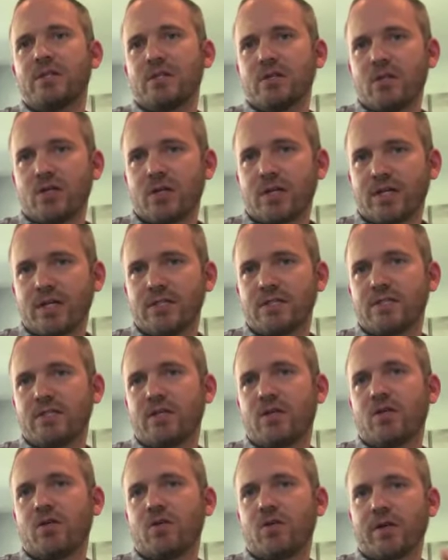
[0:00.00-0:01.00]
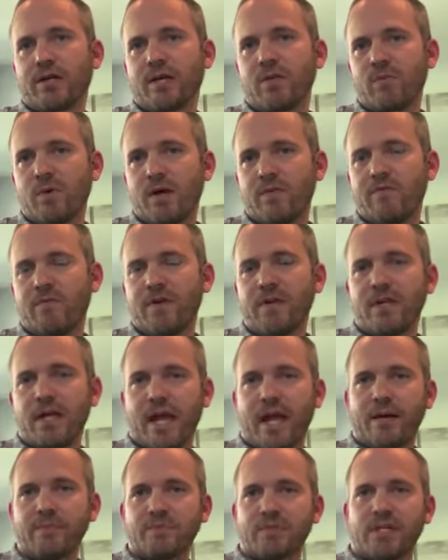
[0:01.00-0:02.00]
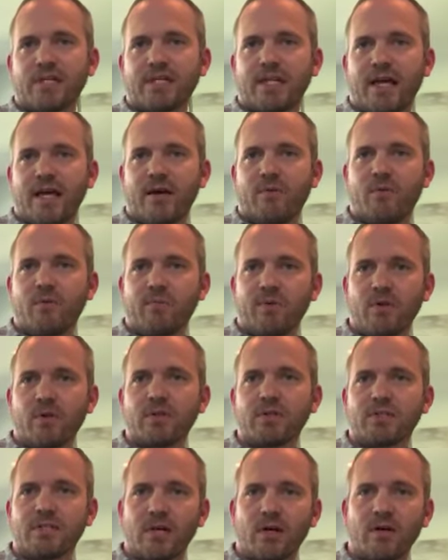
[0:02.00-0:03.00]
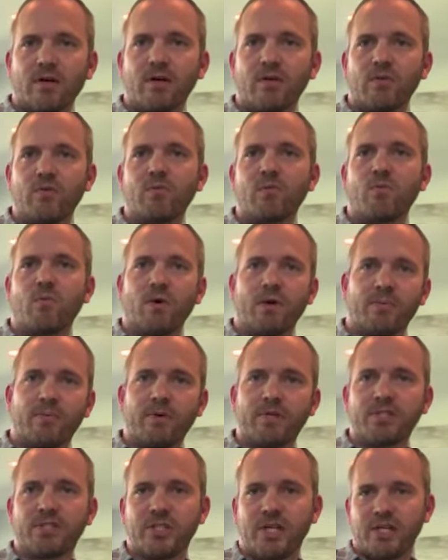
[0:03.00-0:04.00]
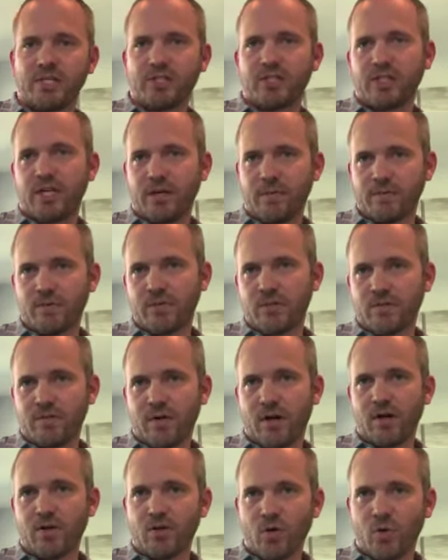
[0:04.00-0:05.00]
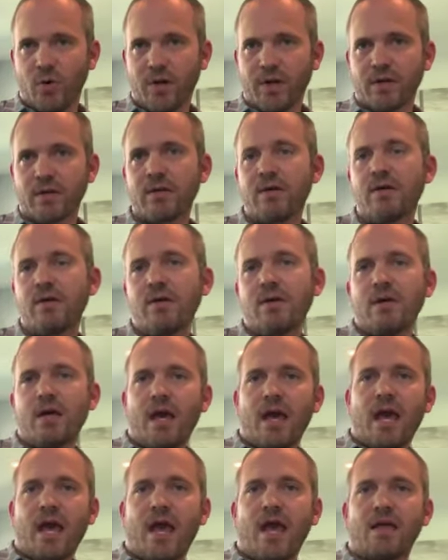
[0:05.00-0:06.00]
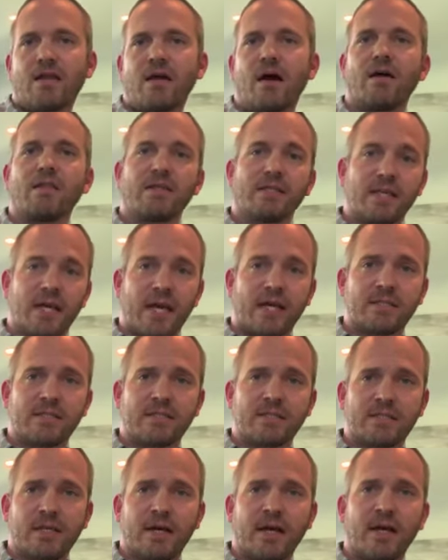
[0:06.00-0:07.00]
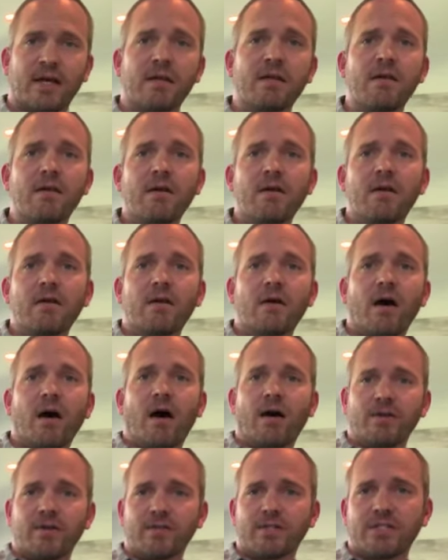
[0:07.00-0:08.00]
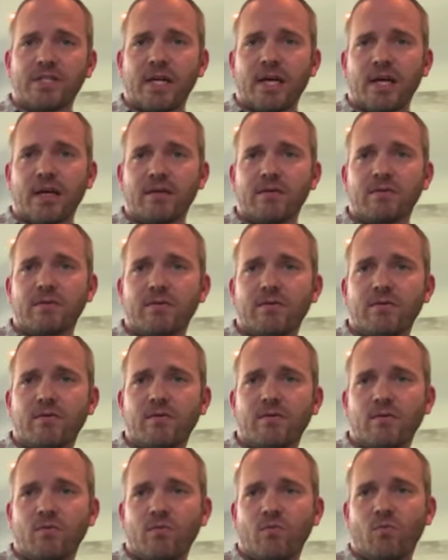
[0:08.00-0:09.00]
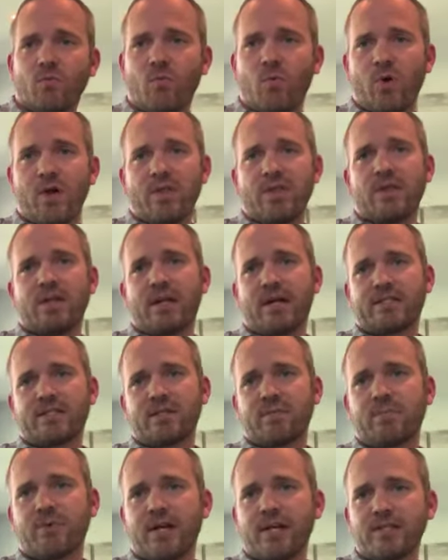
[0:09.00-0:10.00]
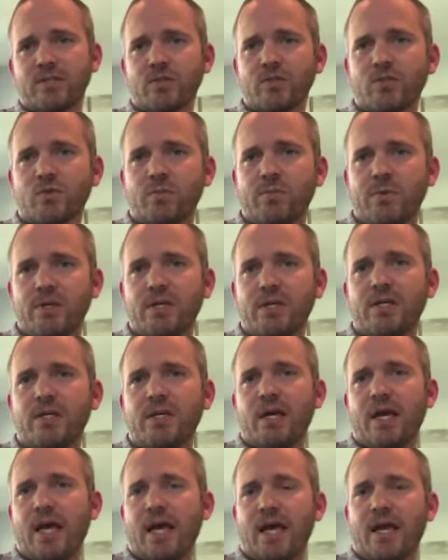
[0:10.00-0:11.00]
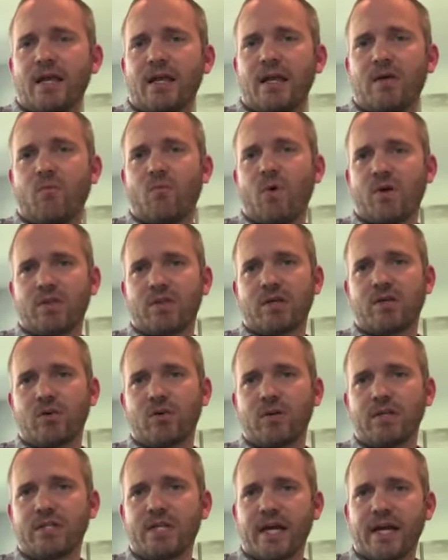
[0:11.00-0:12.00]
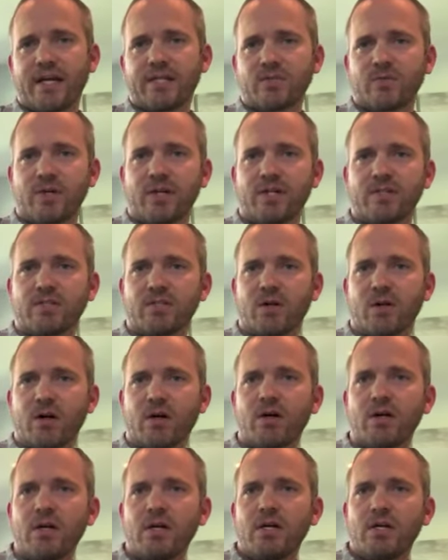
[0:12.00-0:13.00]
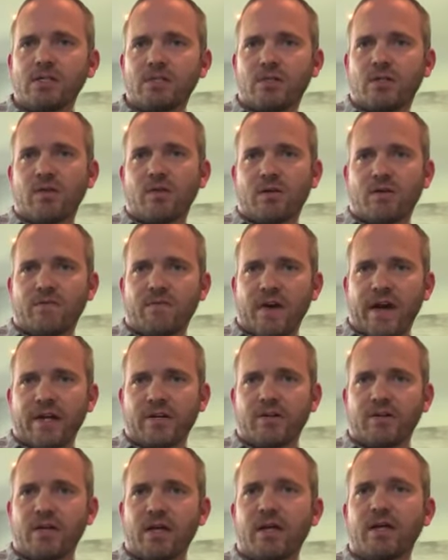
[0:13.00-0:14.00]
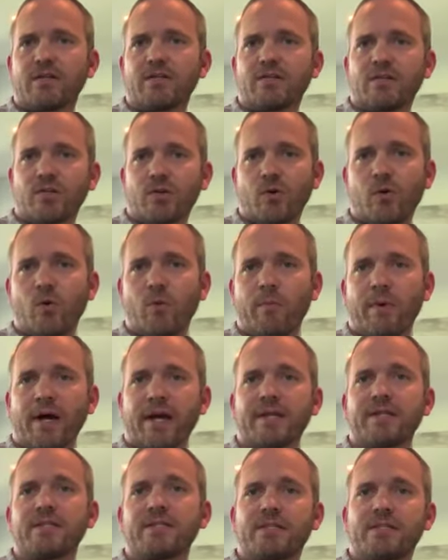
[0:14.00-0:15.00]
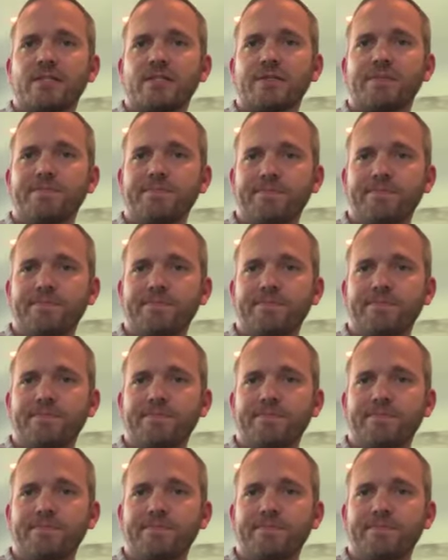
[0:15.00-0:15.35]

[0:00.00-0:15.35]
look at Zillow, look at Redfin, apps like that would be able to tell you what appreciation neighbors are doing. And on the taxes side, understand when the next appraisals would be and what the current tax rates are so that you can factor that into your home buying decision.